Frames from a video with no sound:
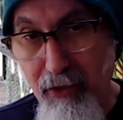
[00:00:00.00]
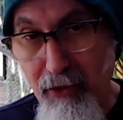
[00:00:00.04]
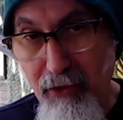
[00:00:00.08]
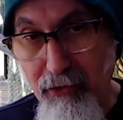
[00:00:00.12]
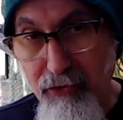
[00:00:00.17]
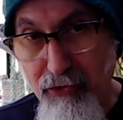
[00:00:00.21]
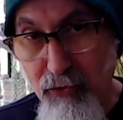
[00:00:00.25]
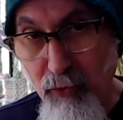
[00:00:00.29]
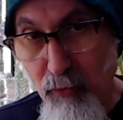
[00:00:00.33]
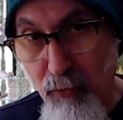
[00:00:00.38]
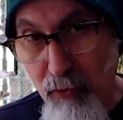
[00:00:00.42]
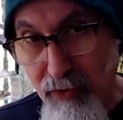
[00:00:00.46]

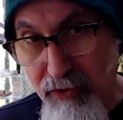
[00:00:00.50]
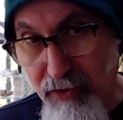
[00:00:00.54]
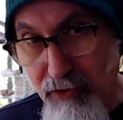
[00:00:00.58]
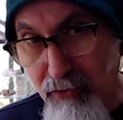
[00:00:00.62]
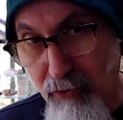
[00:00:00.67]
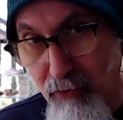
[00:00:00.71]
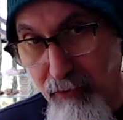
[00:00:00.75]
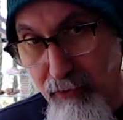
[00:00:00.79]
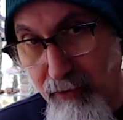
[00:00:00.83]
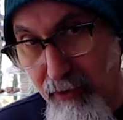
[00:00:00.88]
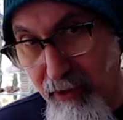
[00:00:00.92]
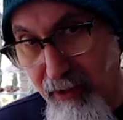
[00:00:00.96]
So, what's
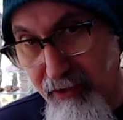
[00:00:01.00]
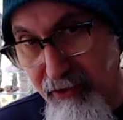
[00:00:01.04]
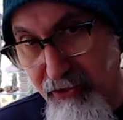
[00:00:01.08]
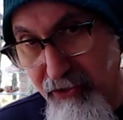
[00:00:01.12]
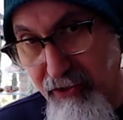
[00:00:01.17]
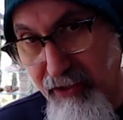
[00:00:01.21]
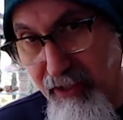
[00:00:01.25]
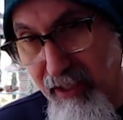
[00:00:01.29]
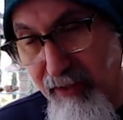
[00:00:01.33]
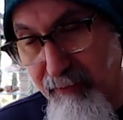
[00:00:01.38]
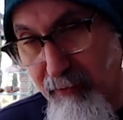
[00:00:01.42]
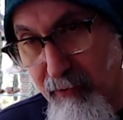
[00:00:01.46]
going on? I just
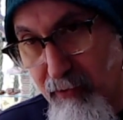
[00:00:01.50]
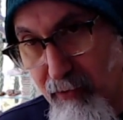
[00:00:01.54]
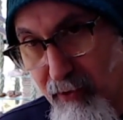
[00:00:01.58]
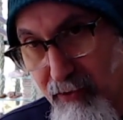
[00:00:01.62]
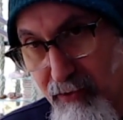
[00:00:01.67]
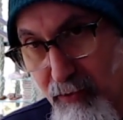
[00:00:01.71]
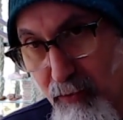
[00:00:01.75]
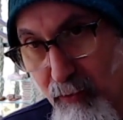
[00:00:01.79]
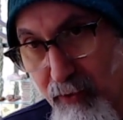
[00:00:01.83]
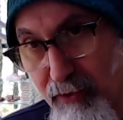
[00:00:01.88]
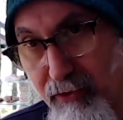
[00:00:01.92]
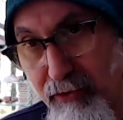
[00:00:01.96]
came
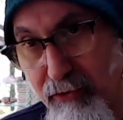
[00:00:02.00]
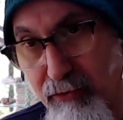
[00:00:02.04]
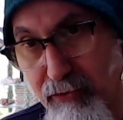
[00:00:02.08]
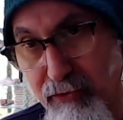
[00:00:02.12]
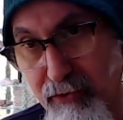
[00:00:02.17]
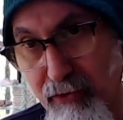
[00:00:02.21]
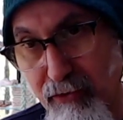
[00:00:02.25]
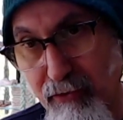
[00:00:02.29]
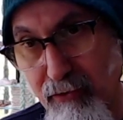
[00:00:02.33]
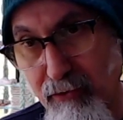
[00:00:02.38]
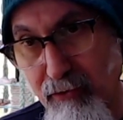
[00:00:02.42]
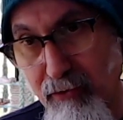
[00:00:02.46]
across one news
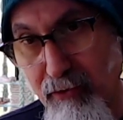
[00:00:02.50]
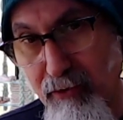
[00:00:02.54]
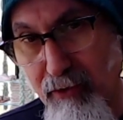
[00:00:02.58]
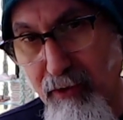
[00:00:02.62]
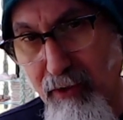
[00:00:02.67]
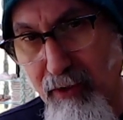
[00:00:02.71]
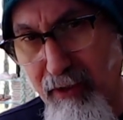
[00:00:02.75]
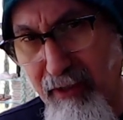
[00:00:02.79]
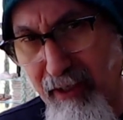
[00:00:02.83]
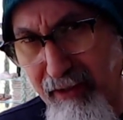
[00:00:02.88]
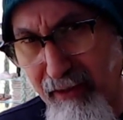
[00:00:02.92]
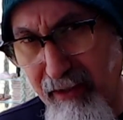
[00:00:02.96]
article,
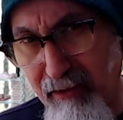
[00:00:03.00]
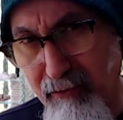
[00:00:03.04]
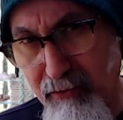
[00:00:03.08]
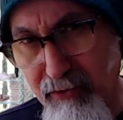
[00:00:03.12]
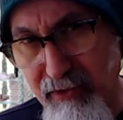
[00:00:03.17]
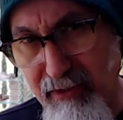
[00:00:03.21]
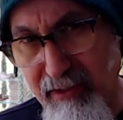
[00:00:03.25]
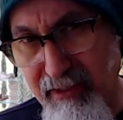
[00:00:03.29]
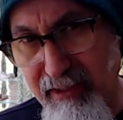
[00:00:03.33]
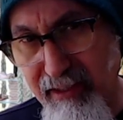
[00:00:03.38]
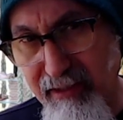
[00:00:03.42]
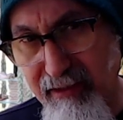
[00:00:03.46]
I think it was
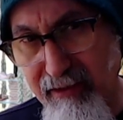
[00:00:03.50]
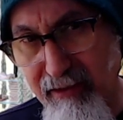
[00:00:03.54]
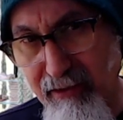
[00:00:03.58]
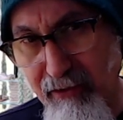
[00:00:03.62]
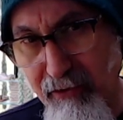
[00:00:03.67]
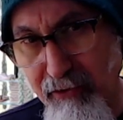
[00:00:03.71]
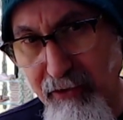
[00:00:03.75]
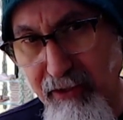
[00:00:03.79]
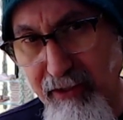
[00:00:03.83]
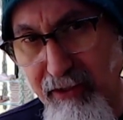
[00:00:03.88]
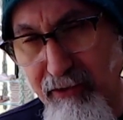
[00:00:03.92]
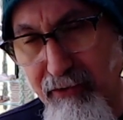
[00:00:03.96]
linked on
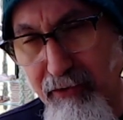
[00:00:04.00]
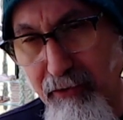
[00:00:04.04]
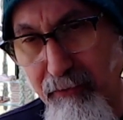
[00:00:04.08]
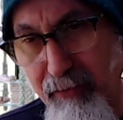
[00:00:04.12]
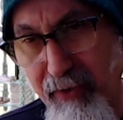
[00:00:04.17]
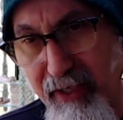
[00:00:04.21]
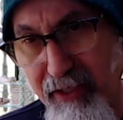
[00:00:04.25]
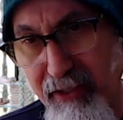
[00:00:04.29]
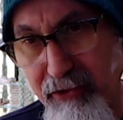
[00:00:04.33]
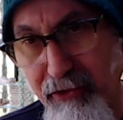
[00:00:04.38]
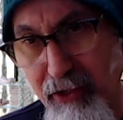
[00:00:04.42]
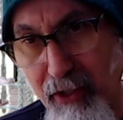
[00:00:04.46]
our Guilded
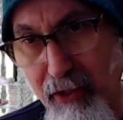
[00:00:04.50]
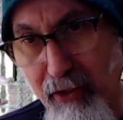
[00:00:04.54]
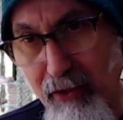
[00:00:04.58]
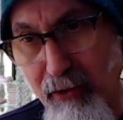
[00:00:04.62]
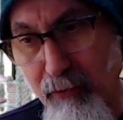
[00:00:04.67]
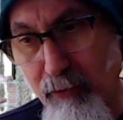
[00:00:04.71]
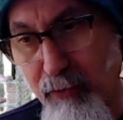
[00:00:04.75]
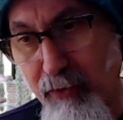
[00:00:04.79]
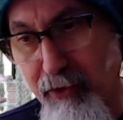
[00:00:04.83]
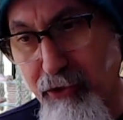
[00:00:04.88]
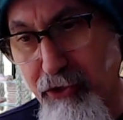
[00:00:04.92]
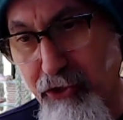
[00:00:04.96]
page,
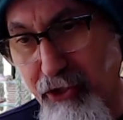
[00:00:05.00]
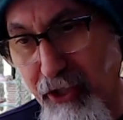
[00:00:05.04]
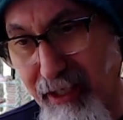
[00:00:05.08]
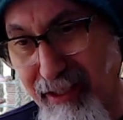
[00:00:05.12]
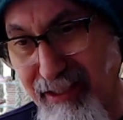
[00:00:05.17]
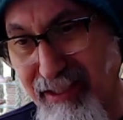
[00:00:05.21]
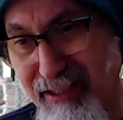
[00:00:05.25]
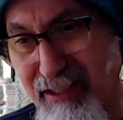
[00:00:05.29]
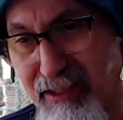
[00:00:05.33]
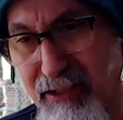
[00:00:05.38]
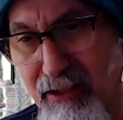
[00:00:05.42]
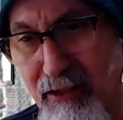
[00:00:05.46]
where
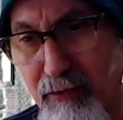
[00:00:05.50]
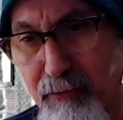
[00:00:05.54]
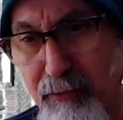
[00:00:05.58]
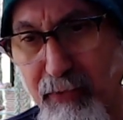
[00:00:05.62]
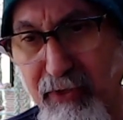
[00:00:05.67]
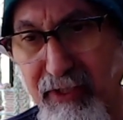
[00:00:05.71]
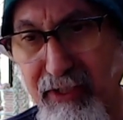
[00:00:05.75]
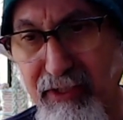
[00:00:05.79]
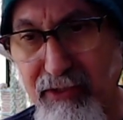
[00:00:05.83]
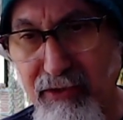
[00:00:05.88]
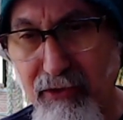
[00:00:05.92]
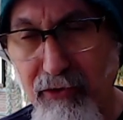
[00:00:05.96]
Chinese
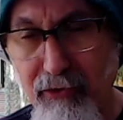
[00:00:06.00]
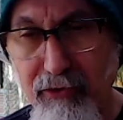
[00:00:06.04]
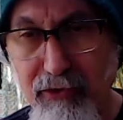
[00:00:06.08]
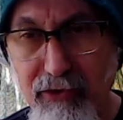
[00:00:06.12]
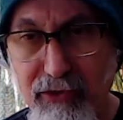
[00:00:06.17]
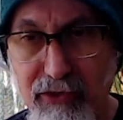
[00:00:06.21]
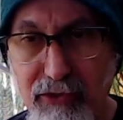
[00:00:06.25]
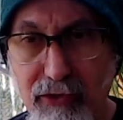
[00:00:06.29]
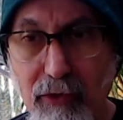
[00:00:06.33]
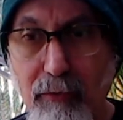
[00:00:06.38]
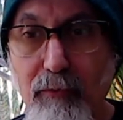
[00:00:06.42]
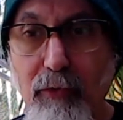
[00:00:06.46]
companies are going to
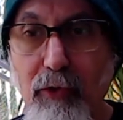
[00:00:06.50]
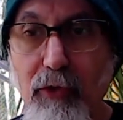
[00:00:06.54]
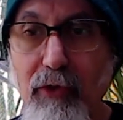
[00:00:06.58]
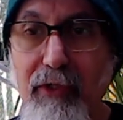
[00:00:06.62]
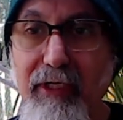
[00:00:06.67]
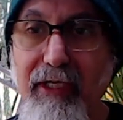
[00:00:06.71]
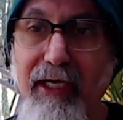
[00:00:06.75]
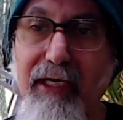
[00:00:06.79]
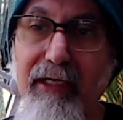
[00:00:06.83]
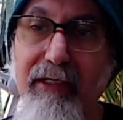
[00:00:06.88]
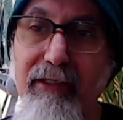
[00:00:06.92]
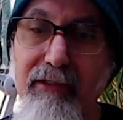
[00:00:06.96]
start
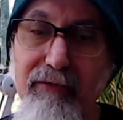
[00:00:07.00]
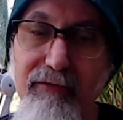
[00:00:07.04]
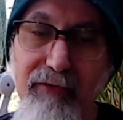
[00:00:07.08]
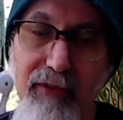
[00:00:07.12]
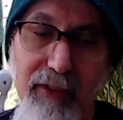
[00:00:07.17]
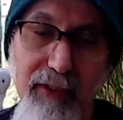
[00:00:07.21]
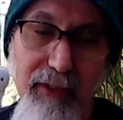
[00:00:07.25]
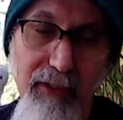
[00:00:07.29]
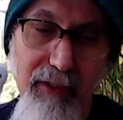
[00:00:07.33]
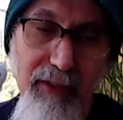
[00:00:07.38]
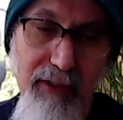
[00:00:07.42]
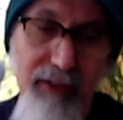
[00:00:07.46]
pulling out of
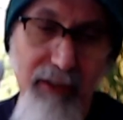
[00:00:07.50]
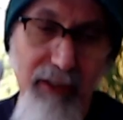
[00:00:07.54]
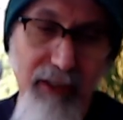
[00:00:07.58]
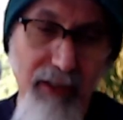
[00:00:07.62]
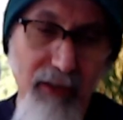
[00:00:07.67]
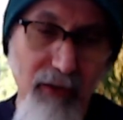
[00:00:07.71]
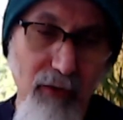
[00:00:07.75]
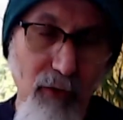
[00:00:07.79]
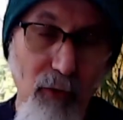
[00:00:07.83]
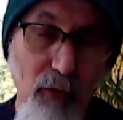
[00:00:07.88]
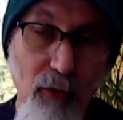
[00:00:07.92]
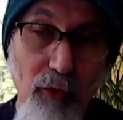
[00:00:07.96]

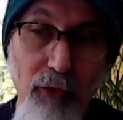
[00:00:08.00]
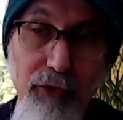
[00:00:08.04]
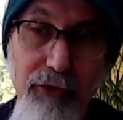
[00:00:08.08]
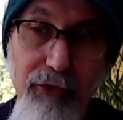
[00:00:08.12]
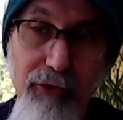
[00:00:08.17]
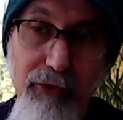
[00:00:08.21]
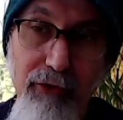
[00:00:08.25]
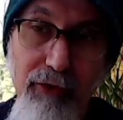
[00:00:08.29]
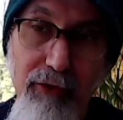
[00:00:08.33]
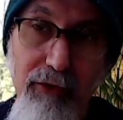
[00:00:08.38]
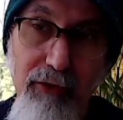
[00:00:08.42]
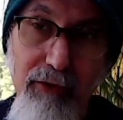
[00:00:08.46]
uh,
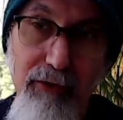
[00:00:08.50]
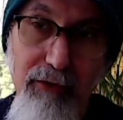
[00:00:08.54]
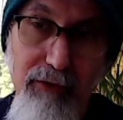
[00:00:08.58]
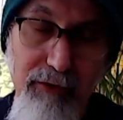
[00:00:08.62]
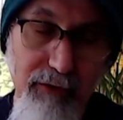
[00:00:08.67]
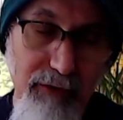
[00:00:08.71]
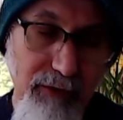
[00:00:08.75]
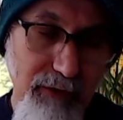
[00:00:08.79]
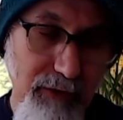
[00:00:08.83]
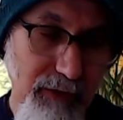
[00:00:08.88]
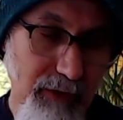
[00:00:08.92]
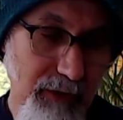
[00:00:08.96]
oil
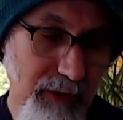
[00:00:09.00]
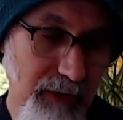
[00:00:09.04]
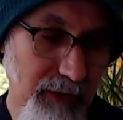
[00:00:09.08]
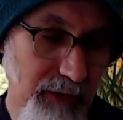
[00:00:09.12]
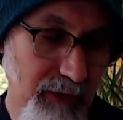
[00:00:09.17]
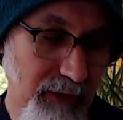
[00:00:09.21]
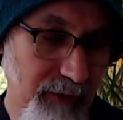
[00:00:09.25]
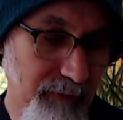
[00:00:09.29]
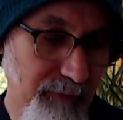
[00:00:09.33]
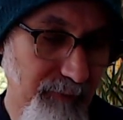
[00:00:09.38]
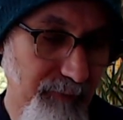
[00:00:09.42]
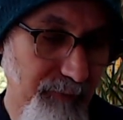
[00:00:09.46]

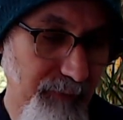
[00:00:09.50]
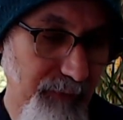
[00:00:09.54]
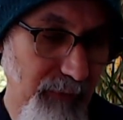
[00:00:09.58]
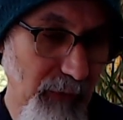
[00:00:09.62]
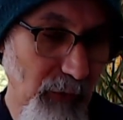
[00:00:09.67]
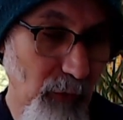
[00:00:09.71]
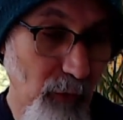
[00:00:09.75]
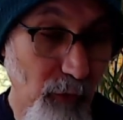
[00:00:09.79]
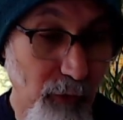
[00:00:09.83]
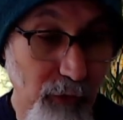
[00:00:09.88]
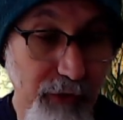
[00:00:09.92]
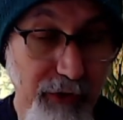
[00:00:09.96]

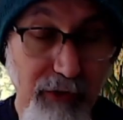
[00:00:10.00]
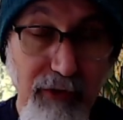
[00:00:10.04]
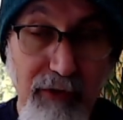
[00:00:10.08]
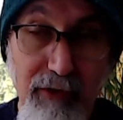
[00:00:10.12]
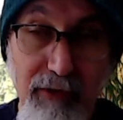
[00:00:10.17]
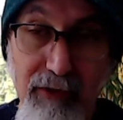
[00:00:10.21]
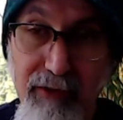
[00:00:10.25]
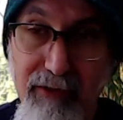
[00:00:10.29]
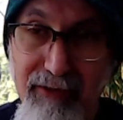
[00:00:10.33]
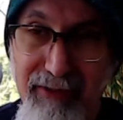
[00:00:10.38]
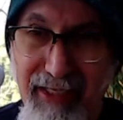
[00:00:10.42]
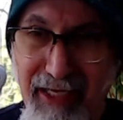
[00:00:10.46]

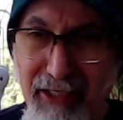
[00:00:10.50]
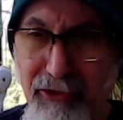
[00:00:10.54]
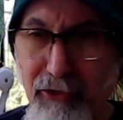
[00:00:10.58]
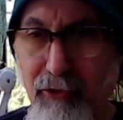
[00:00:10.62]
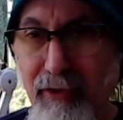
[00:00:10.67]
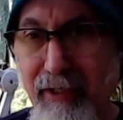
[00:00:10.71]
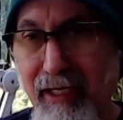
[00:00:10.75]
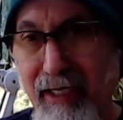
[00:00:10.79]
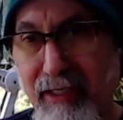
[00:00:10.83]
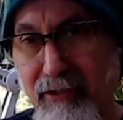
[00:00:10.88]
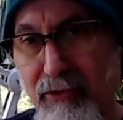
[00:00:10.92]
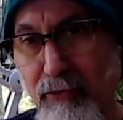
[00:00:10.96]
oil, natural
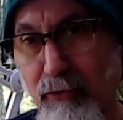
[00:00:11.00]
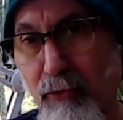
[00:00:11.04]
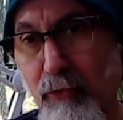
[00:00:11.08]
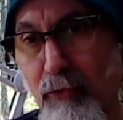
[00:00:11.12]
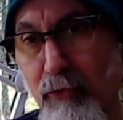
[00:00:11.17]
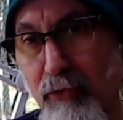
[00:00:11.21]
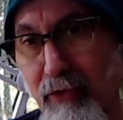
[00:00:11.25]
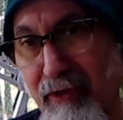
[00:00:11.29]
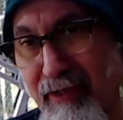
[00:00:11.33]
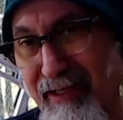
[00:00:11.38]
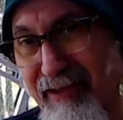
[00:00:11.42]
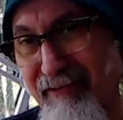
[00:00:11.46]
gas, and
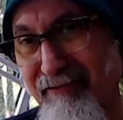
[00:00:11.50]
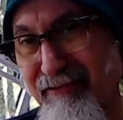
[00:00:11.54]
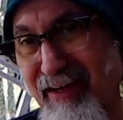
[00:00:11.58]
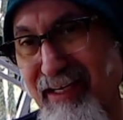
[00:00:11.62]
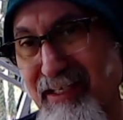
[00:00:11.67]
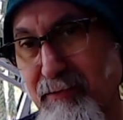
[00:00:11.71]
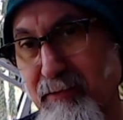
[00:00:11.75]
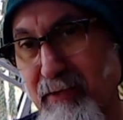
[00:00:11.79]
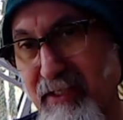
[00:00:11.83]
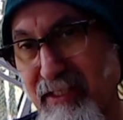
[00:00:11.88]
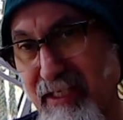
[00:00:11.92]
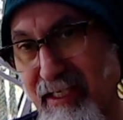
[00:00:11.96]
oil
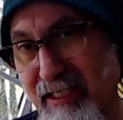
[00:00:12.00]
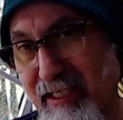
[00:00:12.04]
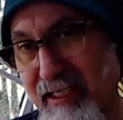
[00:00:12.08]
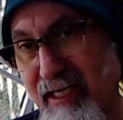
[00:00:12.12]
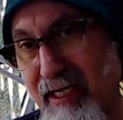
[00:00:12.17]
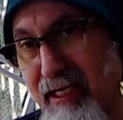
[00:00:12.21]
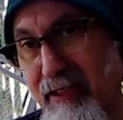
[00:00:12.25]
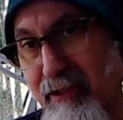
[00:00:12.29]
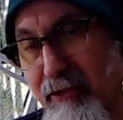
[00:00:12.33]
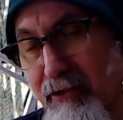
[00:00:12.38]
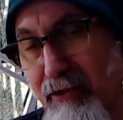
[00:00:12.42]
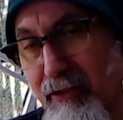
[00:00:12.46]
investments in
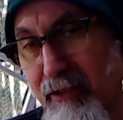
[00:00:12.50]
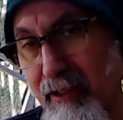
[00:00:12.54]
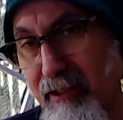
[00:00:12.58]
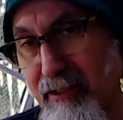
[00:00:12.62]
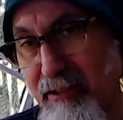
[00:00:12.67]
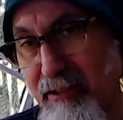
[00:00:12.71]
Canada, the United